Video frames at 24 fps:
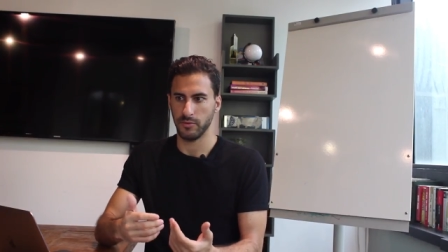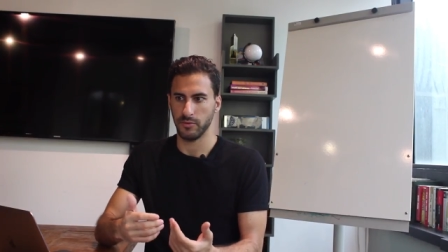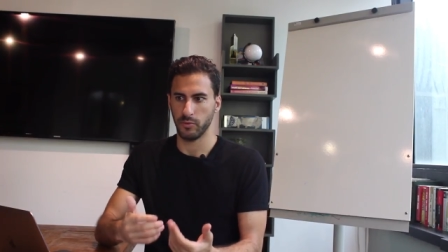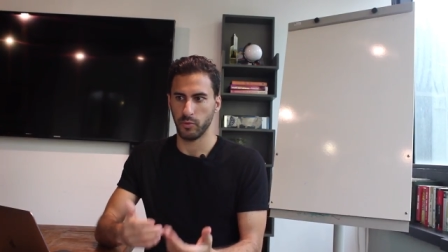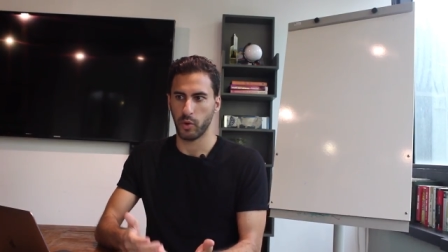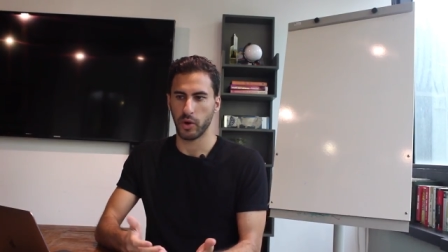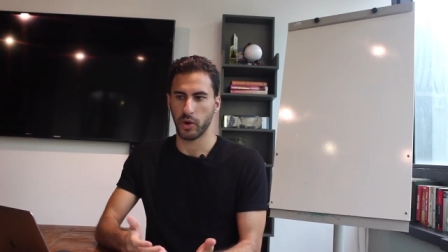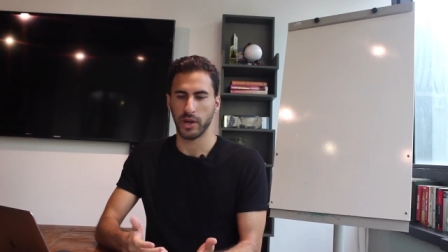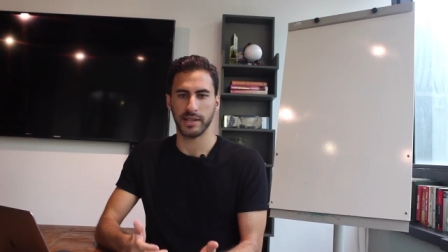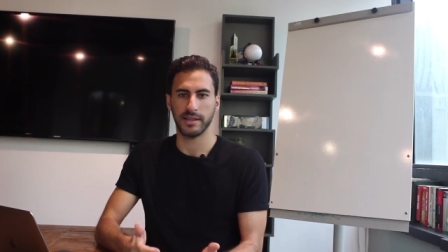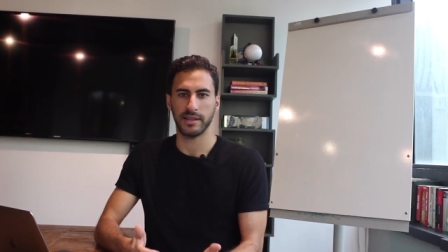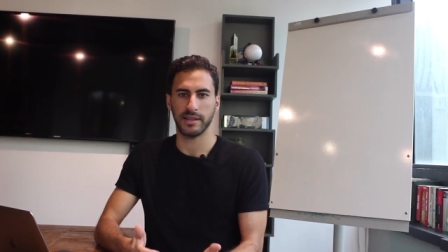
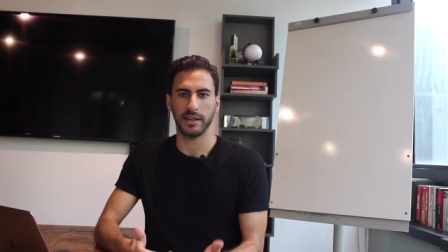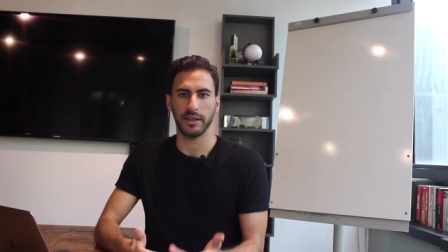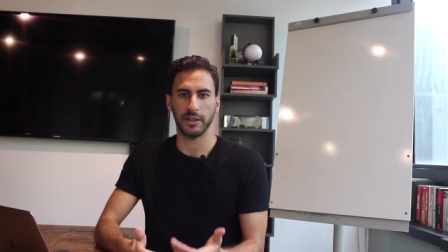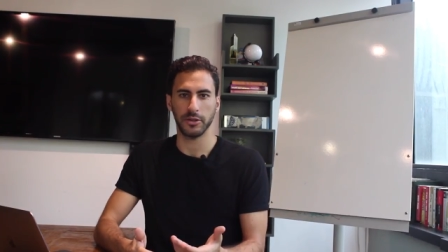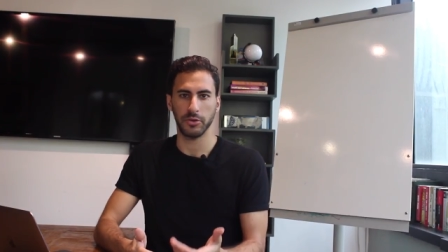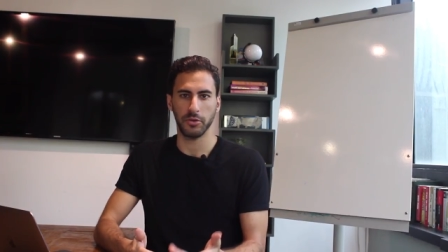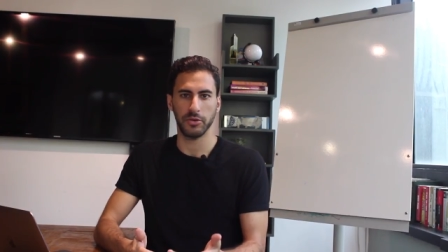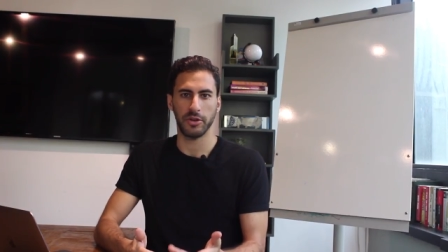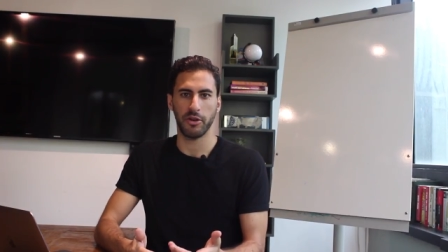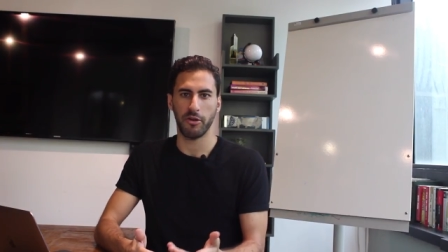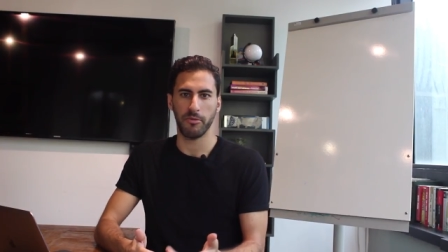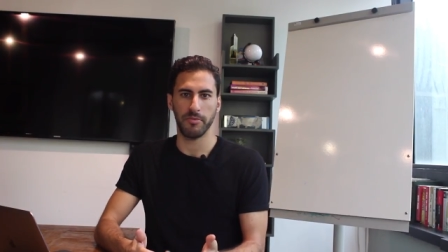want to
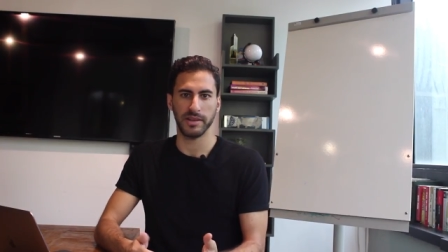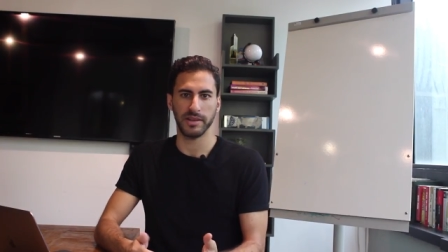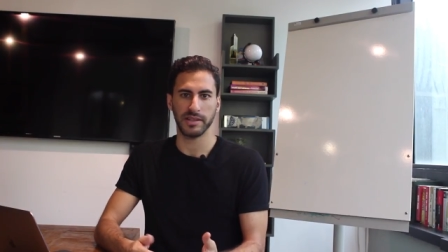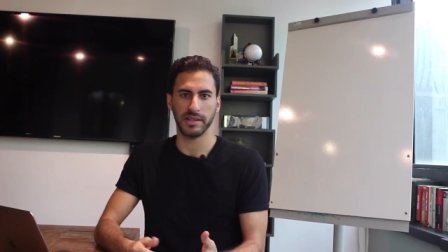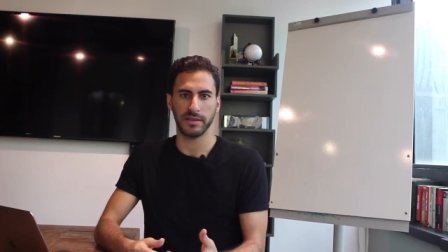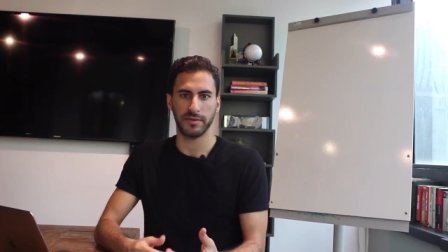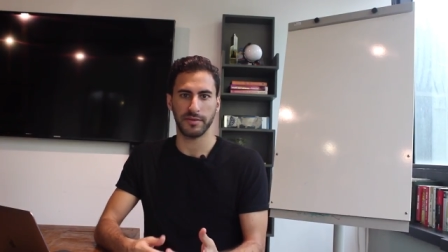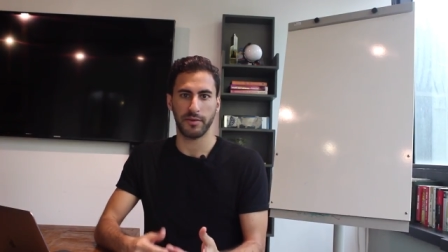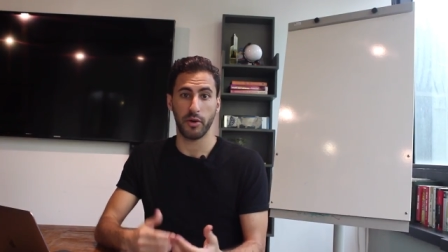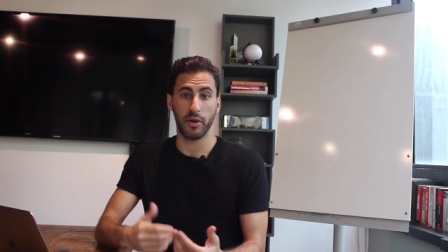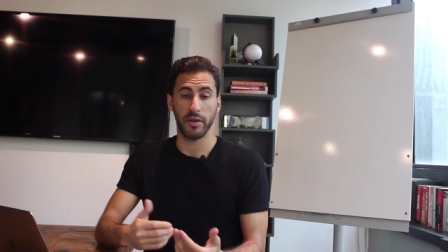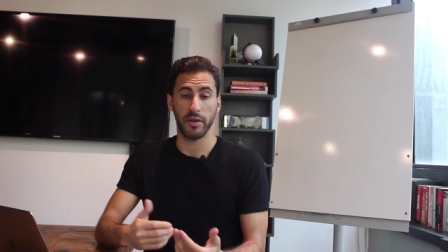sell you their
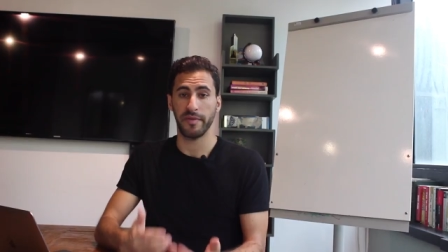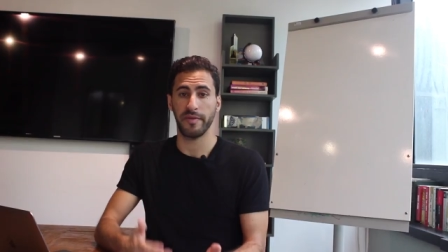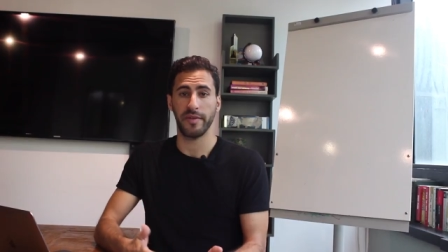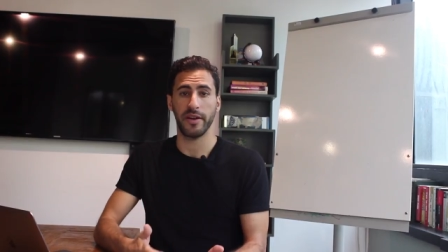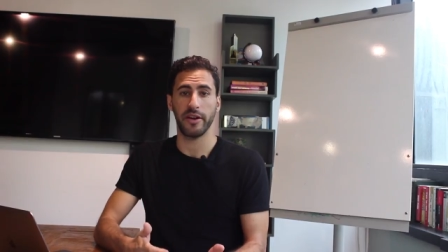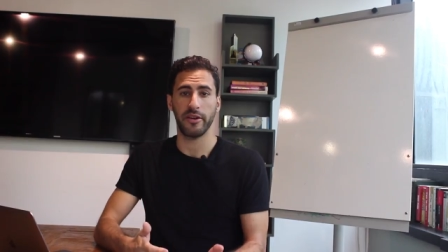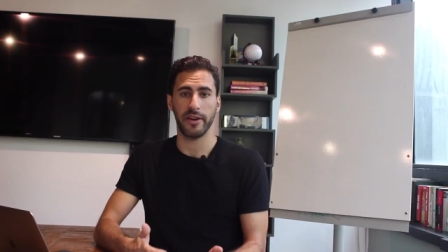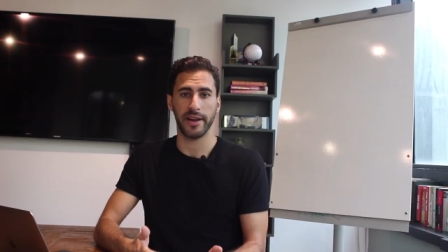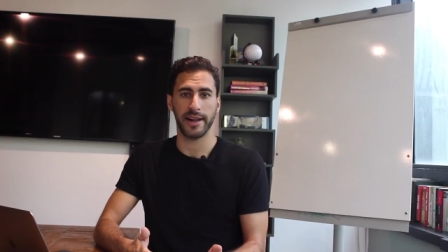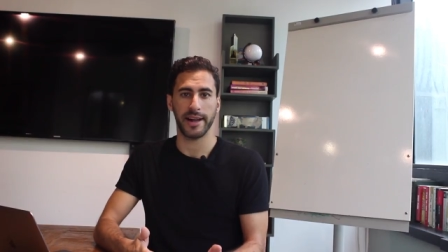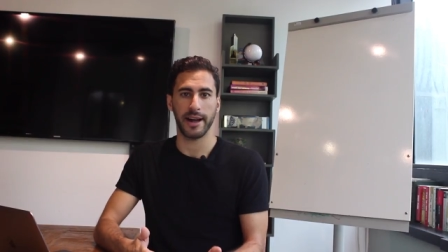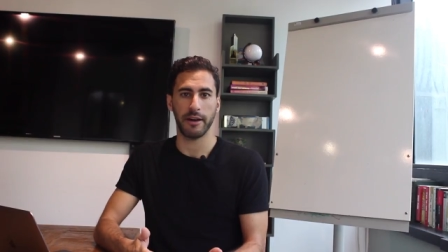business for a
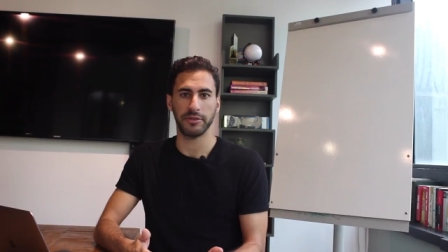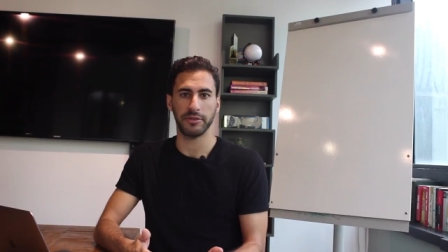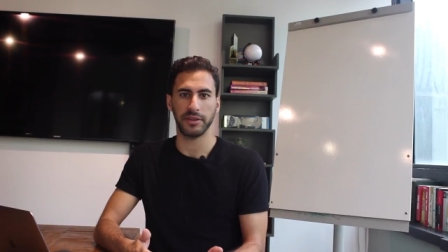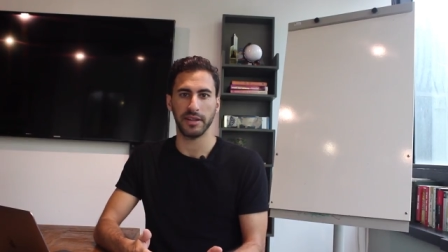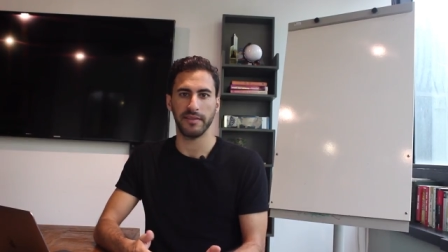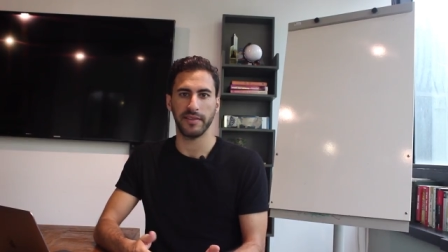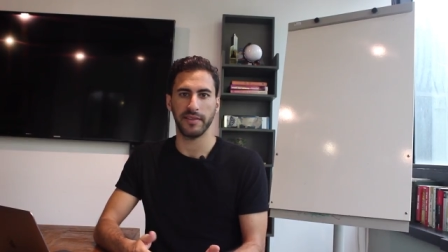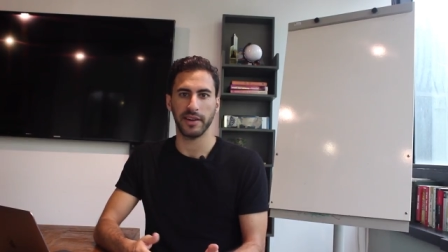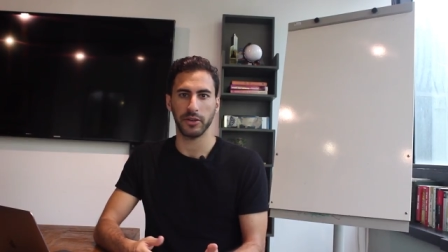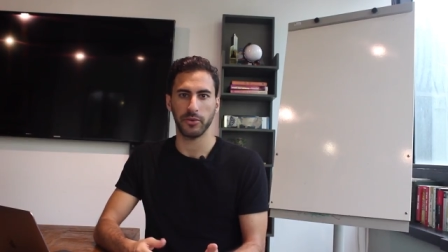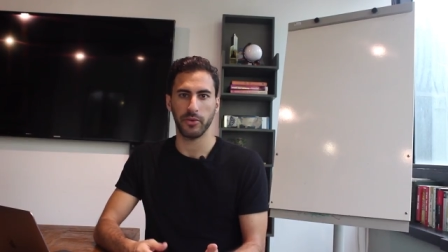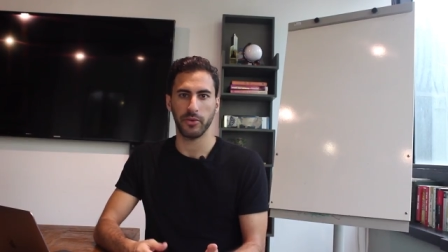fair
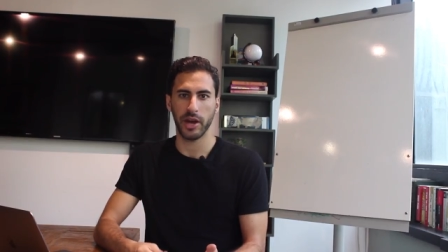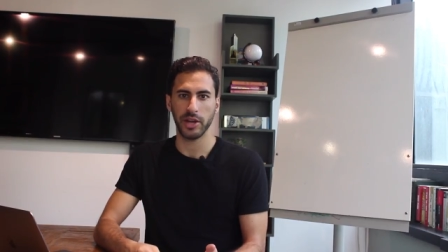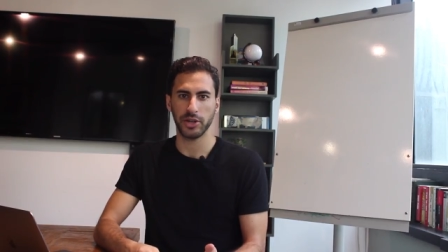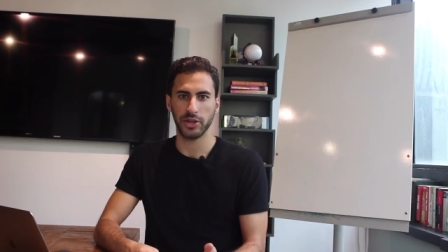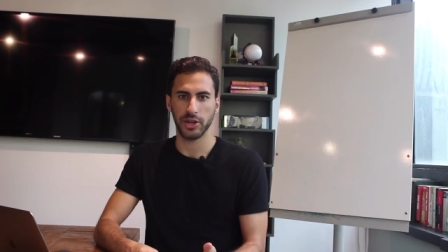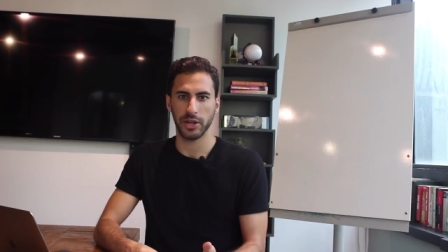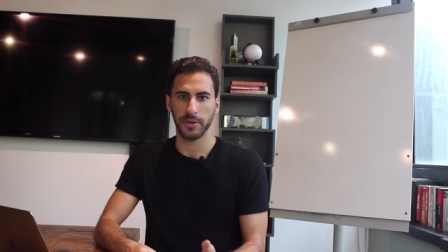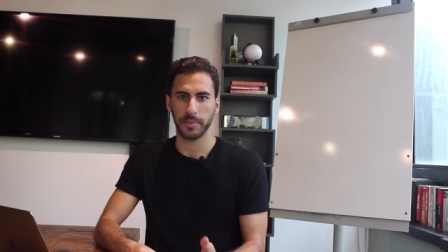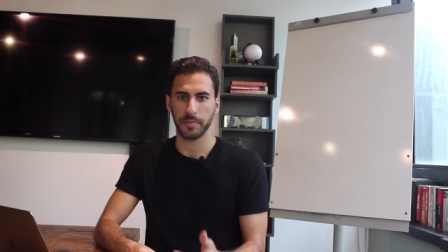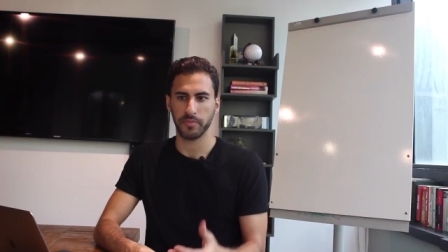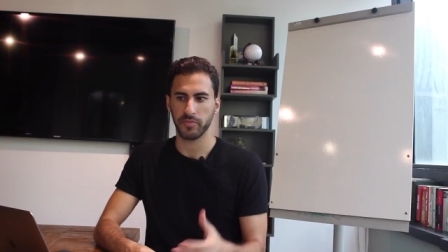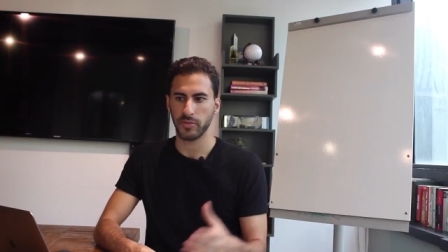accounting
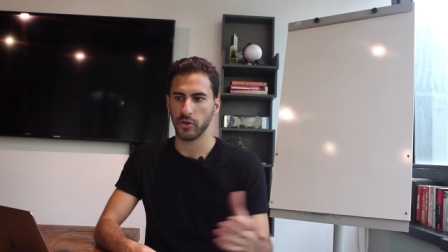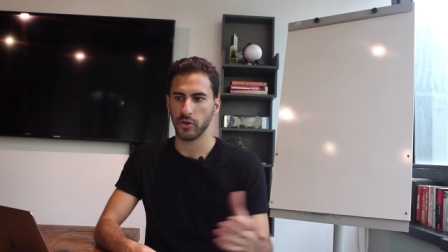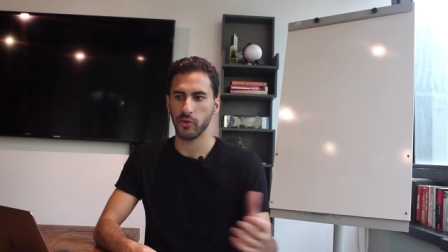valuation,